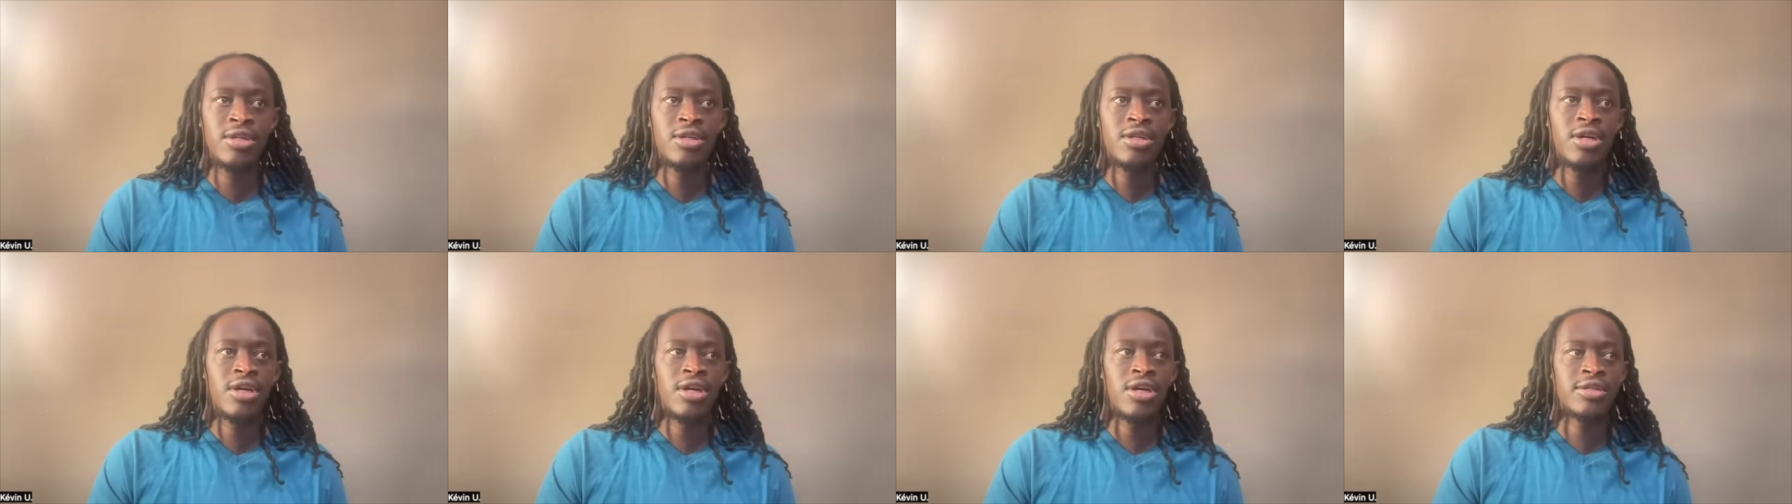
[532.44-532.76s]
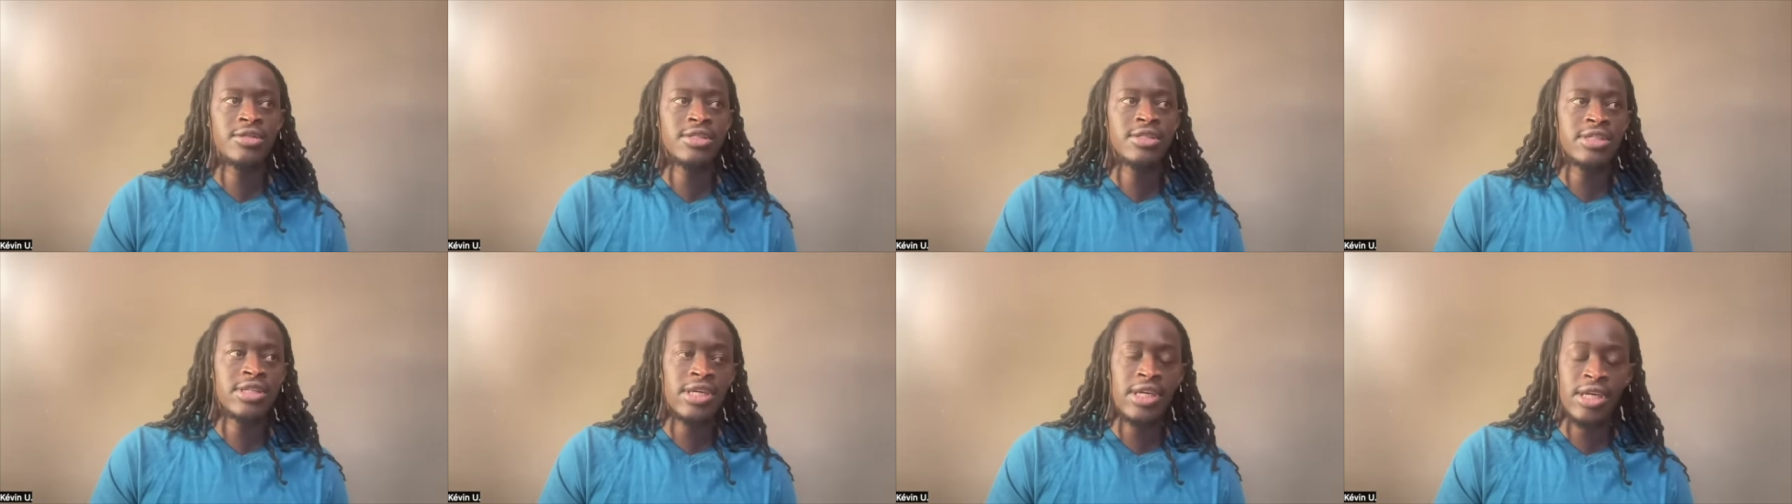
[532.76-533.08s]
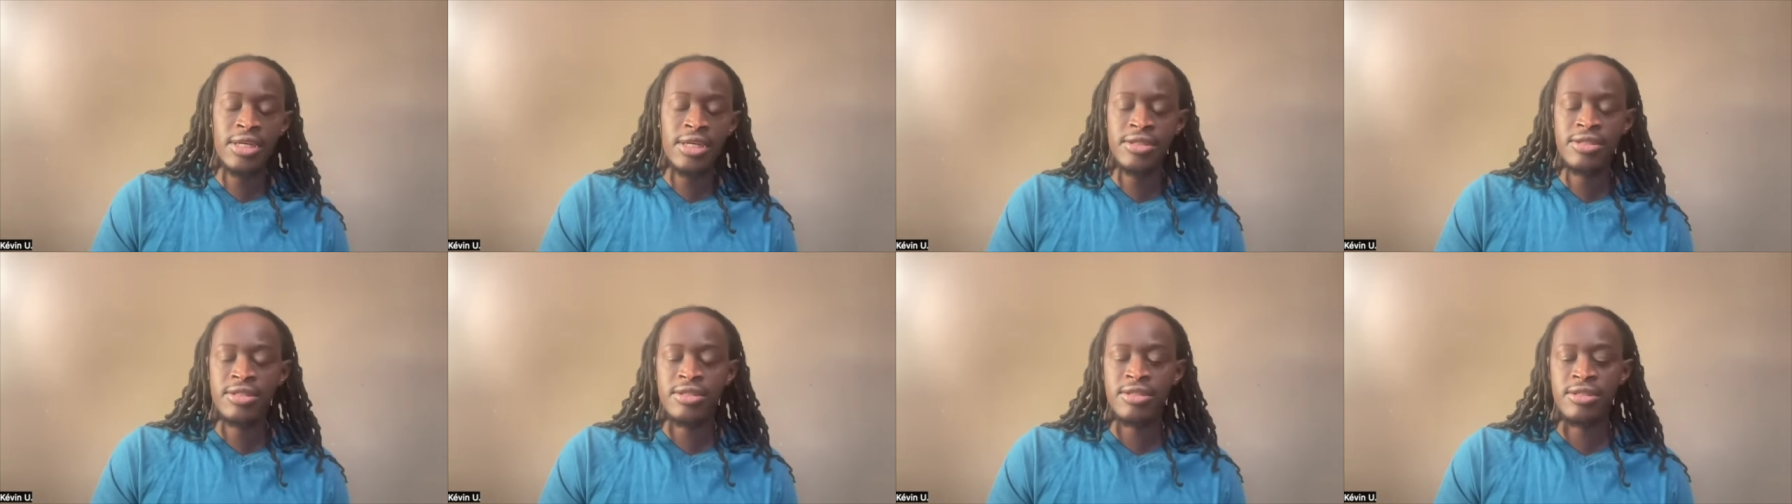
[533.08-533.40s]
uh, to
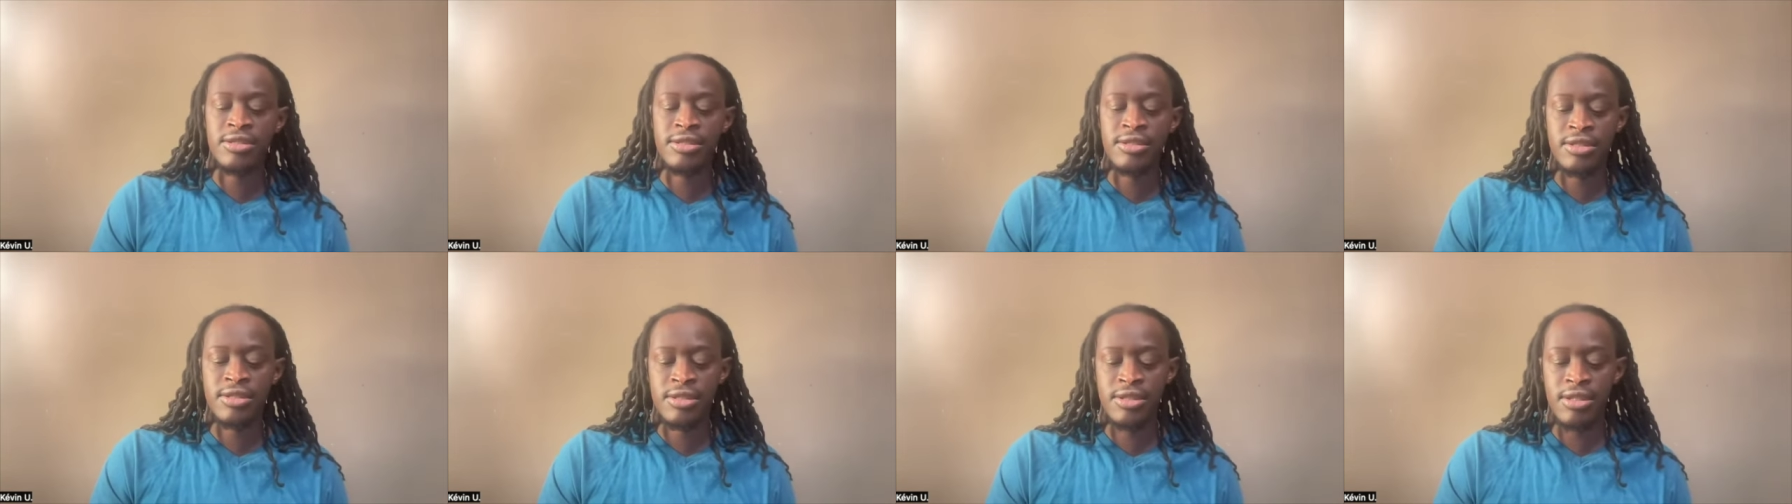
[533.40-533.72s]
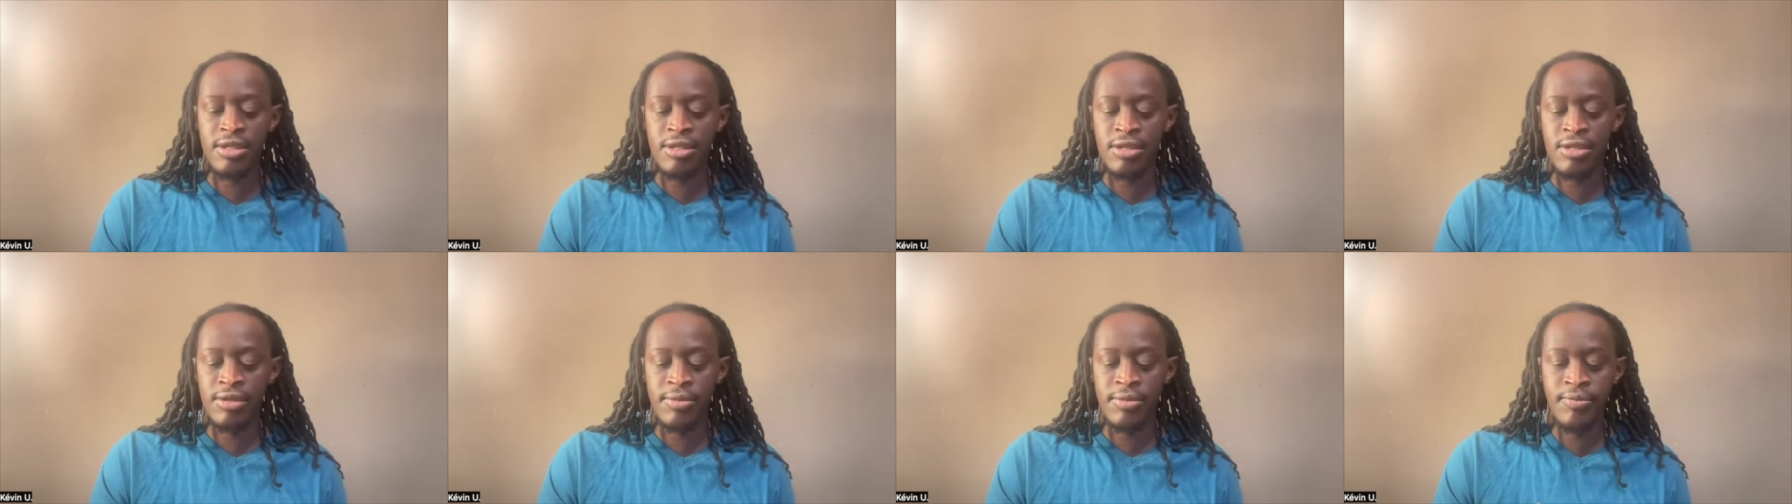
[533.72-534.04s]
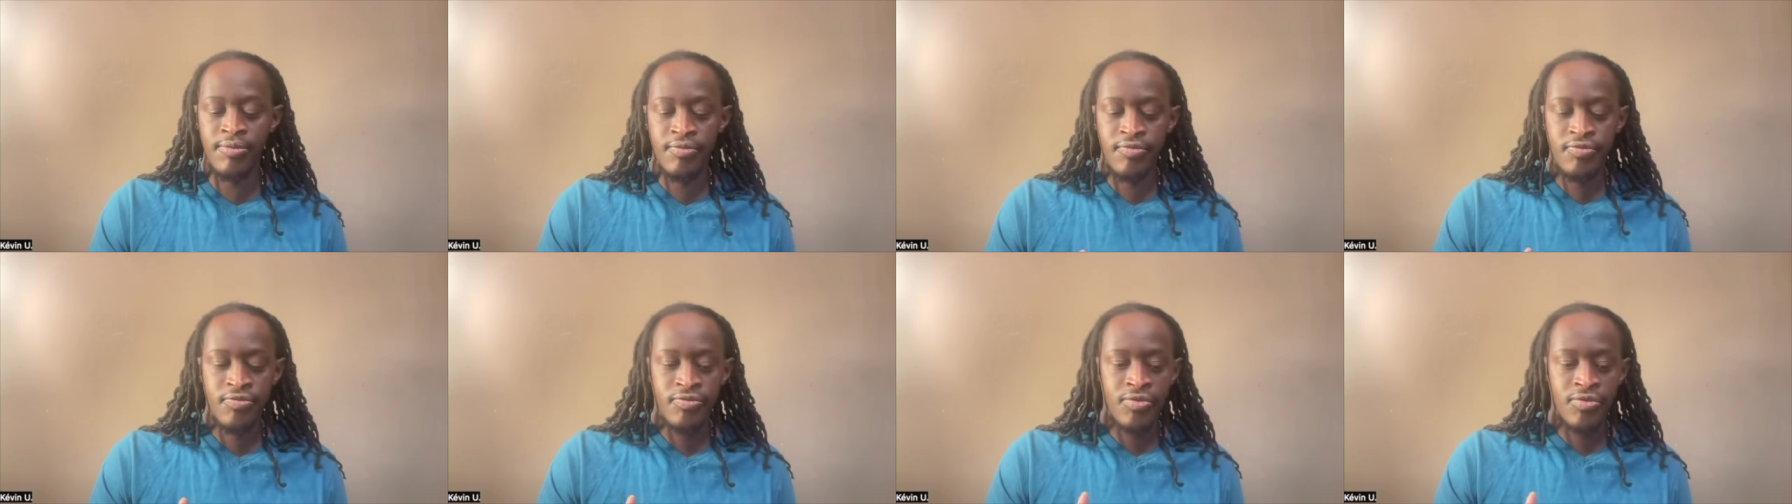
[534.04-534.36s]
cancer and so
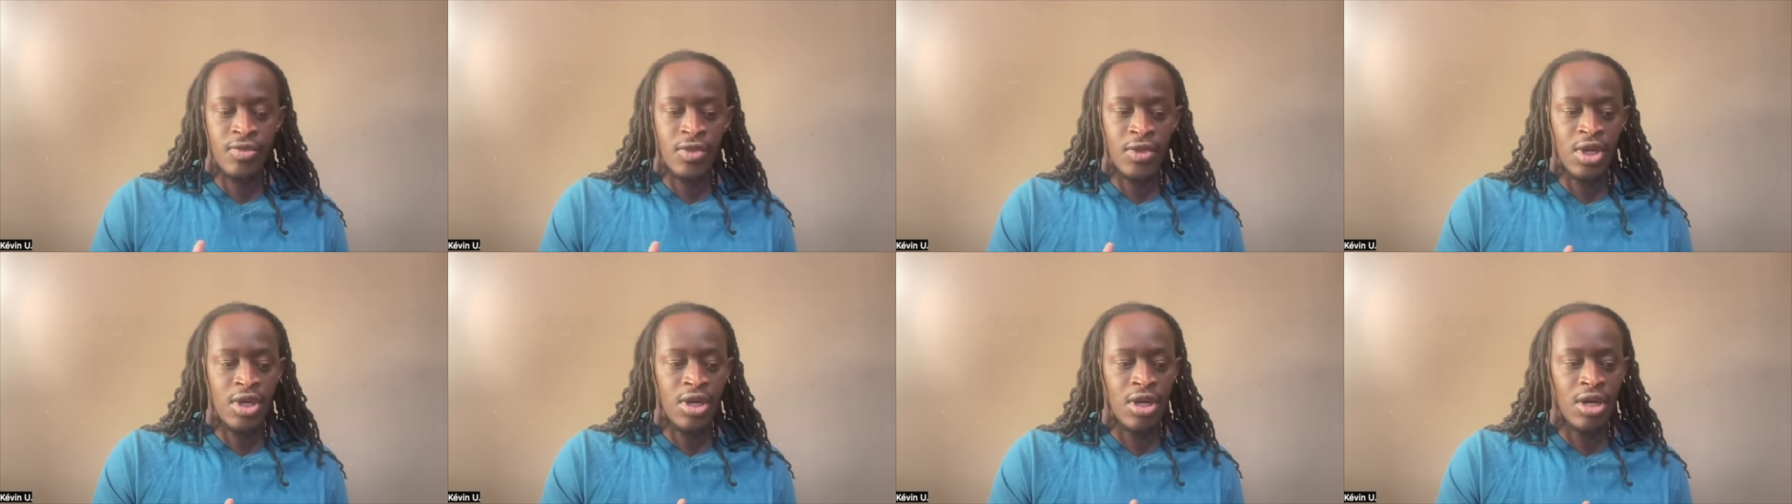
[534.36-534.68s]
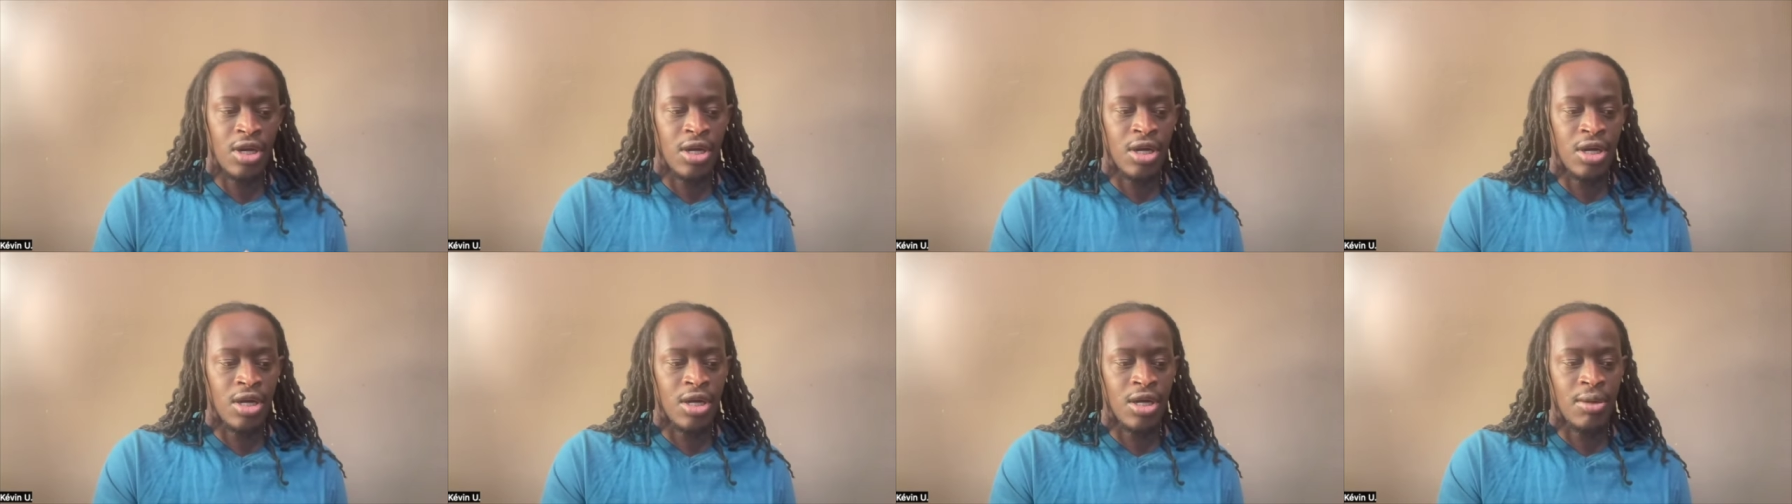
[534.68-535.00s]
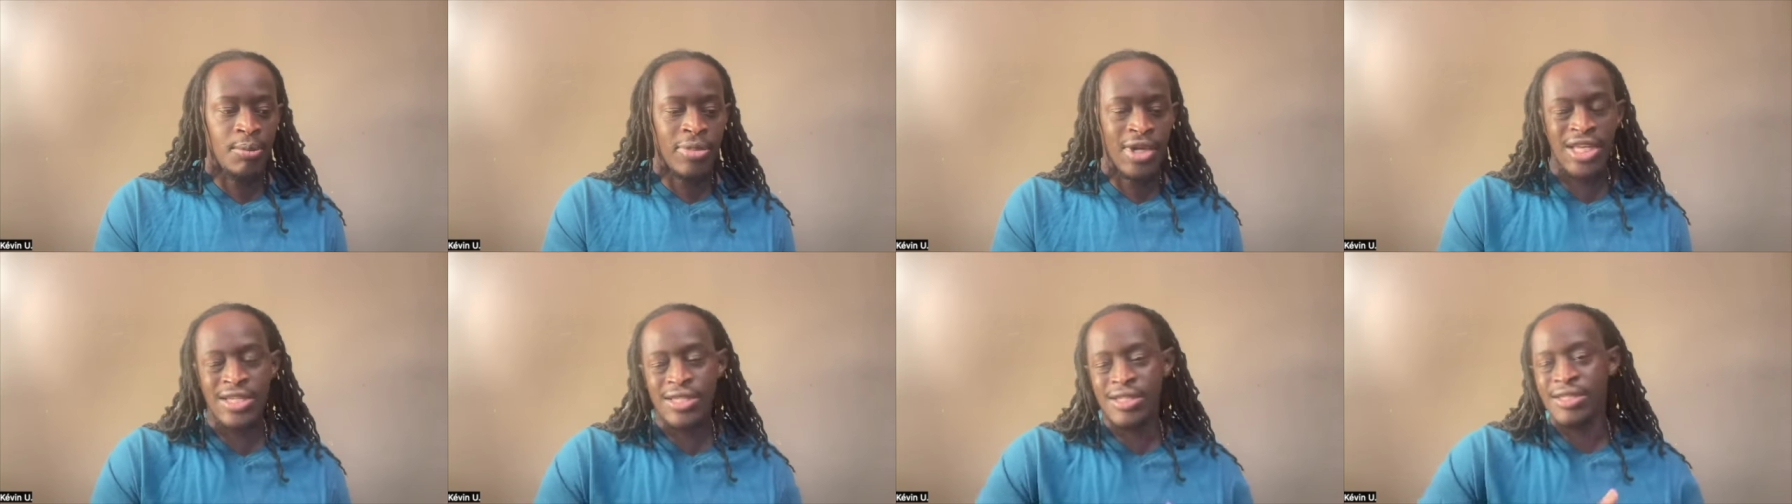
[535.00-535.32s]
uh,
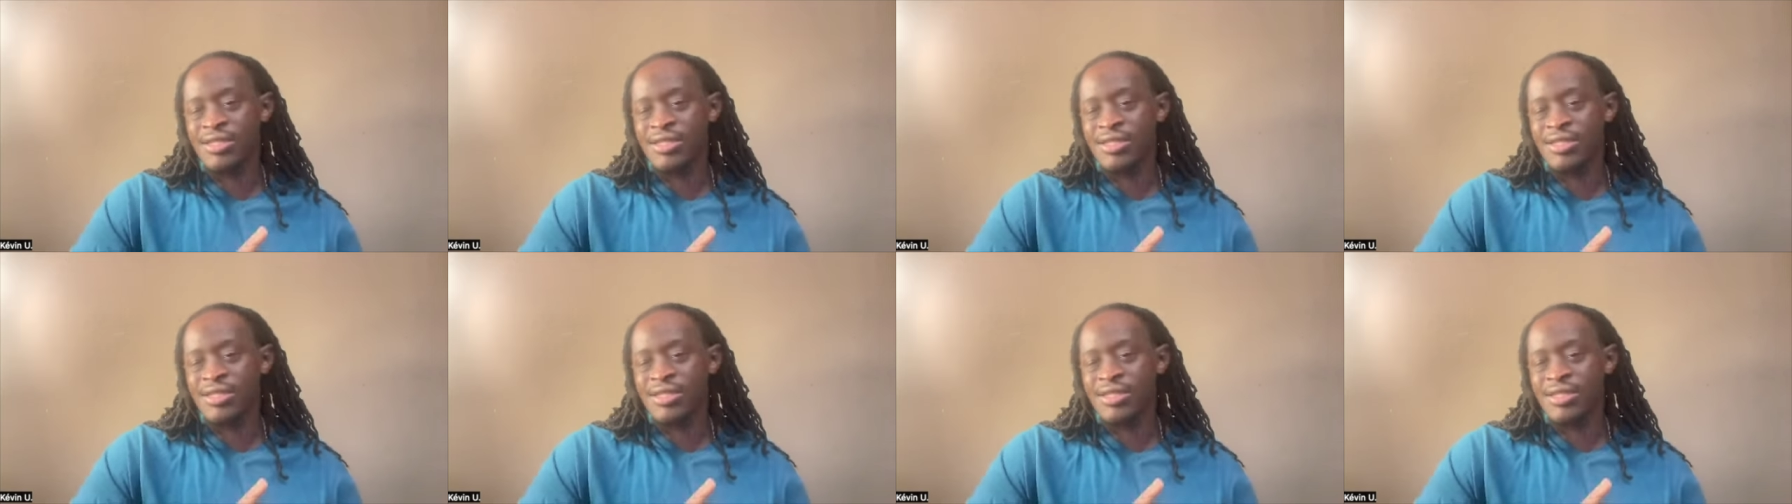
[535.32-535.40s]
but I,